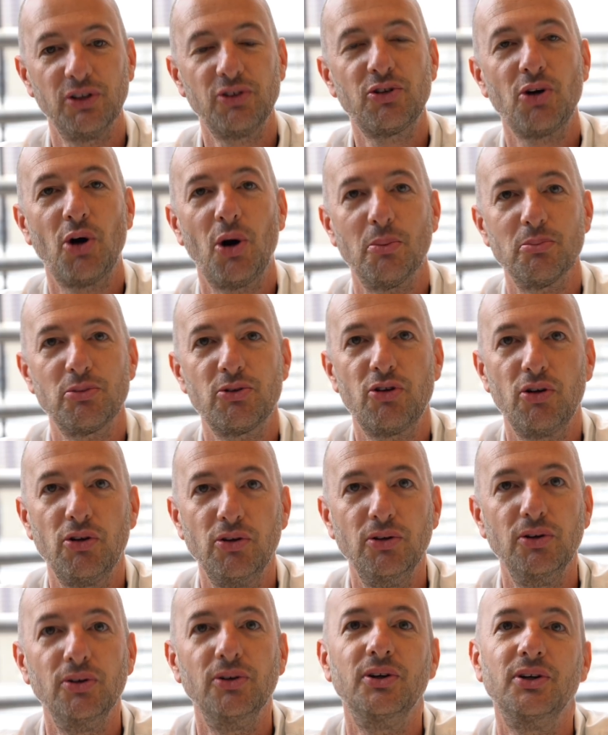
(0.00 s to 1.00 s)
the top
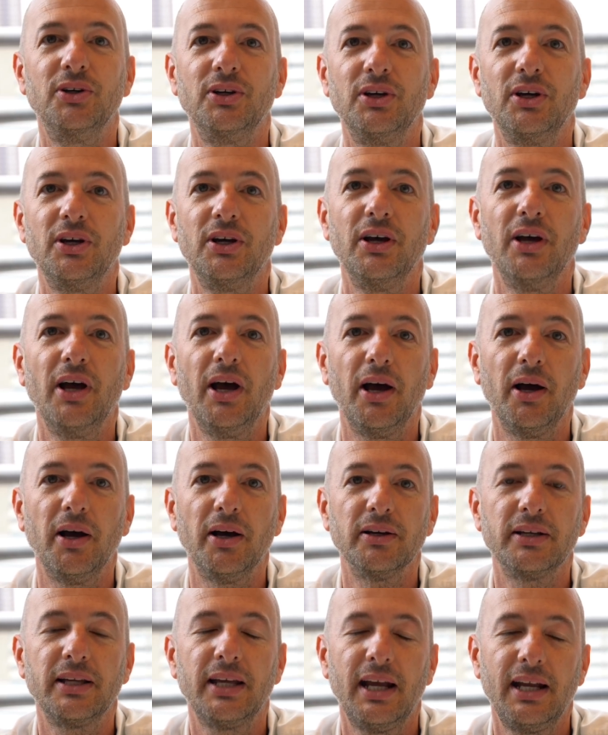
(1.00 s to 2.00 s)
2
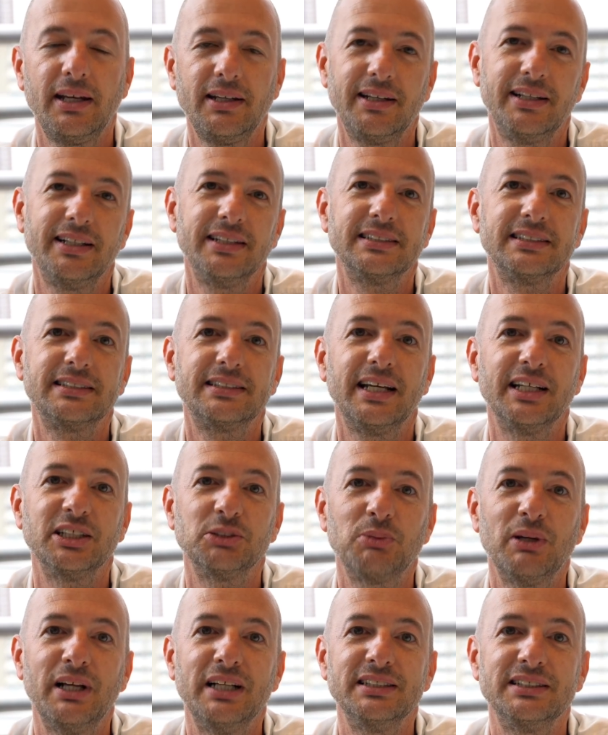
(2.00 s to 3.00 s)
candidates
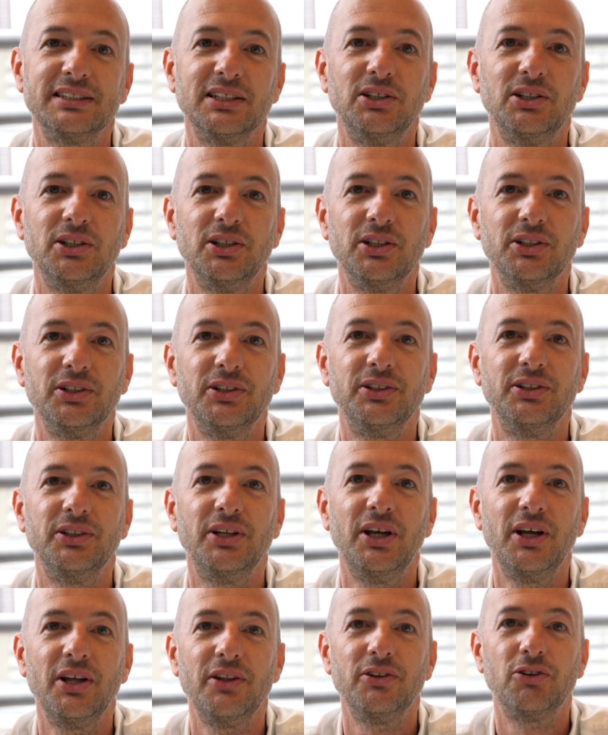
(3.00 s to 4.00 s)
takes place on
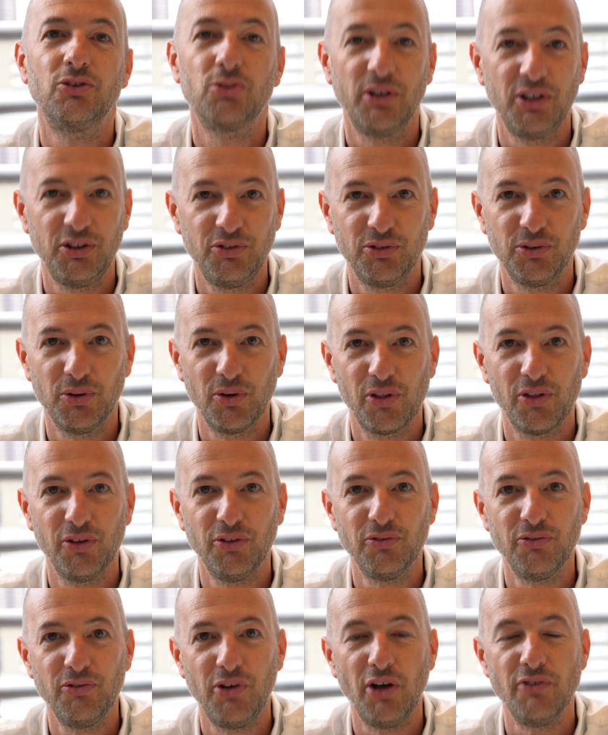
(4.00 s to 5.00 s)
the 24th
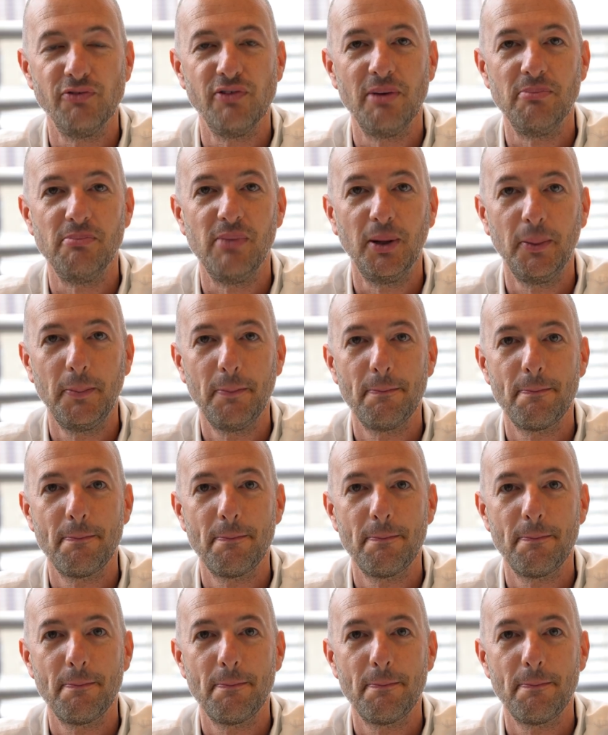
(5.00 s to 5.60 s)
of November.